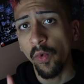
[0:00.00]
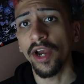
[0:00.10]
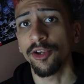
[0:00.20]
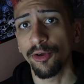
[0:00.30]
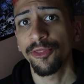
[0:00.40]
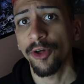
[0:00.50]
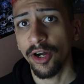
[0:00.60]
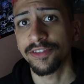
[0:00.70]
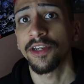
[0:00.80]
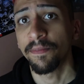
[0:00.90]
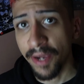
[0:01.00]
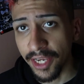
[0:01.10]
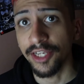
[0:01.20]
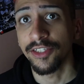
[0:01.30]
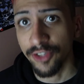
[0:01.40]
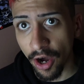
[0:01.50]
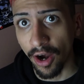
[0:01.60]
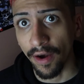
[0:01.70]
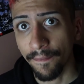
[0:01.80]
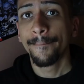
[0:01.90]
what your thoughts and opinions
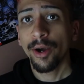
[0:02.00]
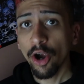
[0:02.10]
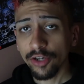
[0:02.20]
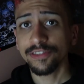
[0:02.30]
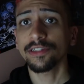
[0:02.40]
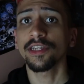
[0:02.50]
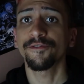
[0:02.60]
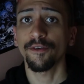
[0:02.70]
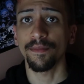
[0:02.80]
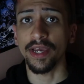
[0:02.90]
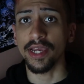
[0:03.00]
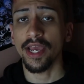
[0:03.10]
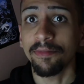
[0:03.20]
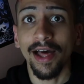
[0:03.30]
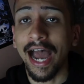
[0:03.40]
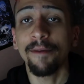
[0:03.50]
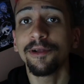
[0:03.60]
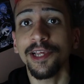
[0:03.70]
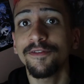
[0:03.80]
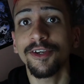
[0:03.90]
are. Personally for me, I
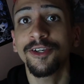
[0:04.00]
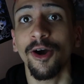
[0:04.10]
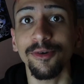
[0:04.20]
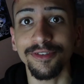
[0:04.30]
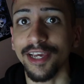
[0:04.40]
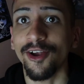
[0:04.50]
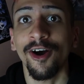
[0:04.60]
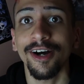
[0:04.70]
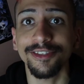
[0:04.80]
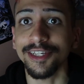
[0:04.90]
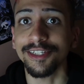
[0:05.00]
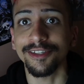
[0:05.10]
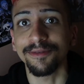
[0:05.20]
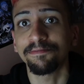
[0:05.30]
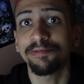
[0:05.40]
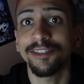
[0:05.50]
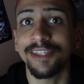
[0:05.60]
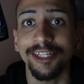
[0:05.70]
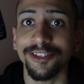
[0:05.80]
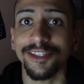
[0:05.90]
believe in ghosts and hauntings and
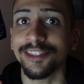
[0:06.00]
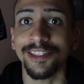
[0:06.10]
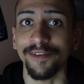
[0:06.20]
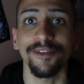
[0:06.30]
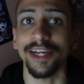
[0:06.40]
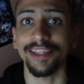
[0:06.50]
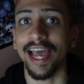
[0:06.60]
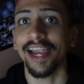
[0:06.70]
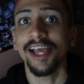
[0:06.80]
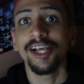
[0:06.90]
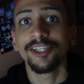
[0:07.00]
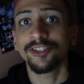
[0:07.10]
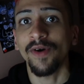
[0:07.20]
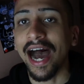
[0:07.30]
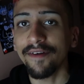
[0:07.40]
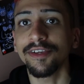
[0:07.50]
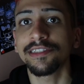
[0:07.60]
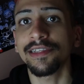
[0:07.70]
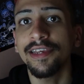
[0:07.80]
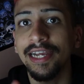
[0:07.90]
possessions and stuff like that, so
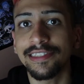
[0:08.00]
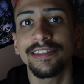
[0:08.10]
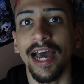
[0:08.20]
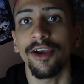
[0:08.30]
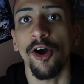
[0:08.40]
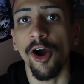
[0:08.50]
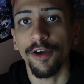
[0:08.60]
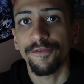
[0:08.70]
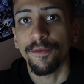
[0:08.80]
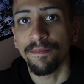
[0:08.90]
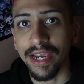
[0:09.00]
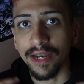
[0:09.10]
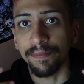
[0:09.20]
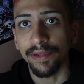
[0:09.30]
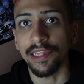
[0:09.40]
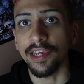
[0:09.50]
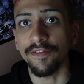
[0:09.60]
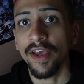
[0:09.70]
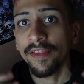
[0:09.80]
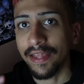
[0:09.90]
obviously it's not hard for me to
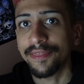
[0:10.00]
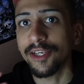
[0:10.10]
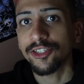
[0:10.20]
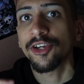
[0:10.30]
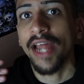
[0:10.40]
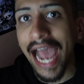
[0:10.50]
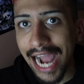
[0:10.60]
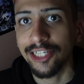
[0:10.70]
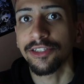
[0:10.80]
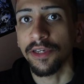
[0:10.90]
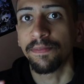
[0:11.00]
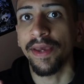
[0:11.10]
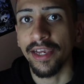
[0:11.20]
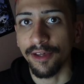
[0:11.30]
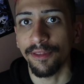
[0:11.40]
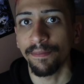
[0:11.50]
believe that this could actually being a,